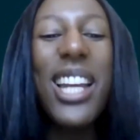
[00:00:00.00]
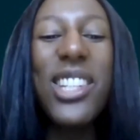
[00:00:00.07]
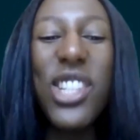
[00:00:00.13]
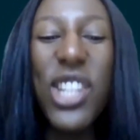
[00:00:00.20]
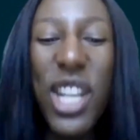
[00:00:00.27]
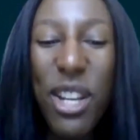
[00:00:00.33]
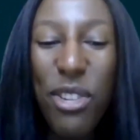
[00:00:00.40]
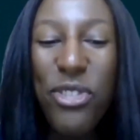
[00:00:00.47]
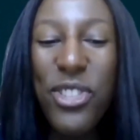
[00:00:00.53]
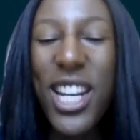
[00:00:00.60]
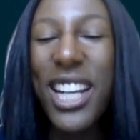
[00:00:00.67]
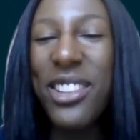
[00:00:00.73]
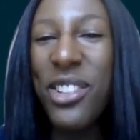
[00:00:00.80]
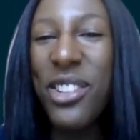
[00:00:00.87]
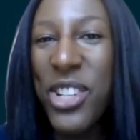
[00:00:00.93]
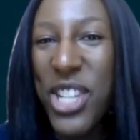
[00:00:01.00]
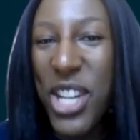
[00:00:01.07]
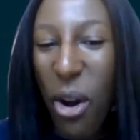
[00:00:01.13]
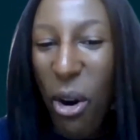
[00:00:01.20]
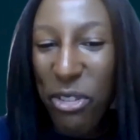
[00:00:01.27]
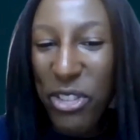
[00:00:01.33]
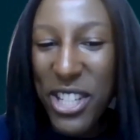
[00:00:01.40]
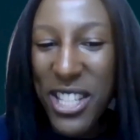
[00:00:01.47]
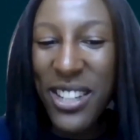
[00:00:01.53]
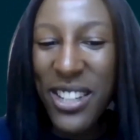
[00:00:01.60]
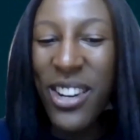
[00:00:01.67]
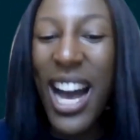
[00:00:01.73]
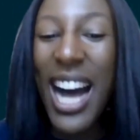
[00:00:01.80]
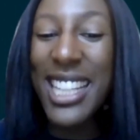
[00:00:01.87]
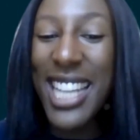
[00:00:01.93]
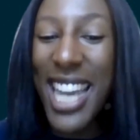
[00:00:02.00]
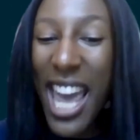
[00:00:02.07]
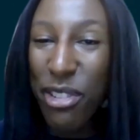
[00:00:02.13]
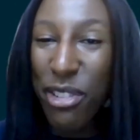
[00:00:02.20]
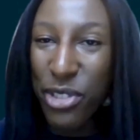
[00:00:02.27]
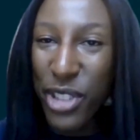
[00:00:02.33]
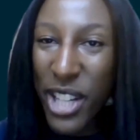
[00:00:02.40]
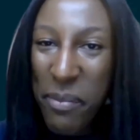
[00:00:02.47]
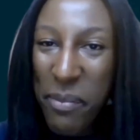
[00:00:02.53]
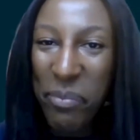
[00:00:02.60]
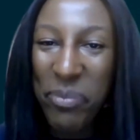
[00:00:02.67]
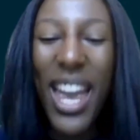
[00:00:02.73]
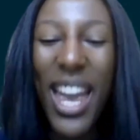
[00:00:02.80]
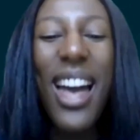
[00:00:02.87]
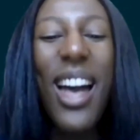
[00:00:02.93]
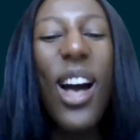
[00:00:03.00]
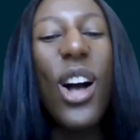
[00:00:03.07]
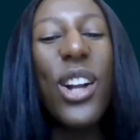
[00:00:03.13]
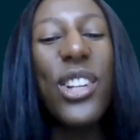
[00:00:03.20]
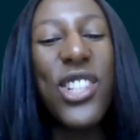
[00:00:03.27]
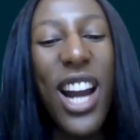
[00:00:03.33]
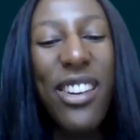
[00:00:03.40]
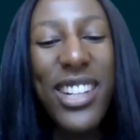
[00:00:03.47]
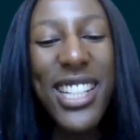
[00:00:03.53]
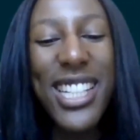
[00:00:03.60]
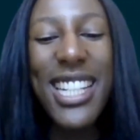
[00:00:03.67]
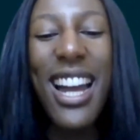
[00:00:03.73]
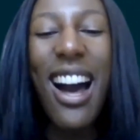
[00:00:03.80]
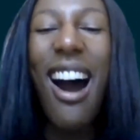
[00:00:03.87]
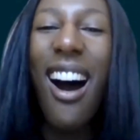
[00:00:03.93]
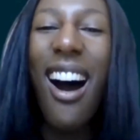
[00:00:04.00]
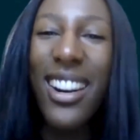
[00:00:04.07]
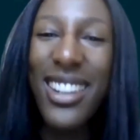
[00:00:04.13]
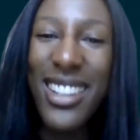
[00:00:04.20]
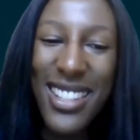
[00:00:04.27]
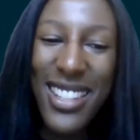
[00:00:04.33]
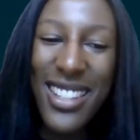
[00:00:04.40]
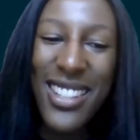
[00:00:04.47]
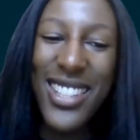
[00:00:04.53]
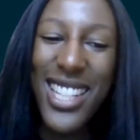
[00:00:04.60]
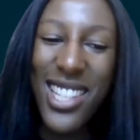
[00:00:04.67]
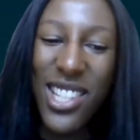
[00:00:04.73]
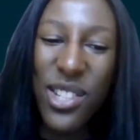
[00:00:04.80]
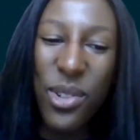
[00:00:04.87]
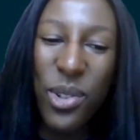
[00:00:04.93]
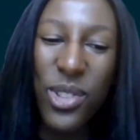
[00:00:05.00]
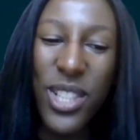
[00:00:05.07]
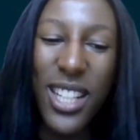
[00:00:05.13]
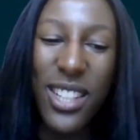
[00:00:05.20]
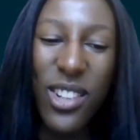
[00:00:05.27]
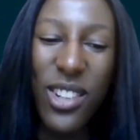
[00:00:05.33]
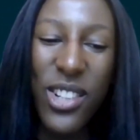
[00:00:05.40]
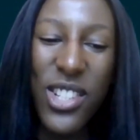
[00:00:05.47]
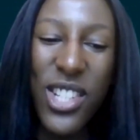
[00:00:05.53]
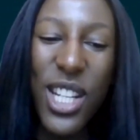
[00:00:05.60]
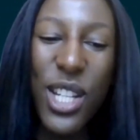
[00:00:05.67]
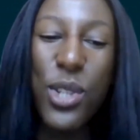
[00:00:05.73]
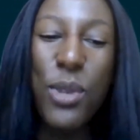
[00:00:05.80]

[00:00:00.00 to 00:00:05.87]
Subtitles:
Chief Technology Officer at Carefree, a charity that harnesses digital technology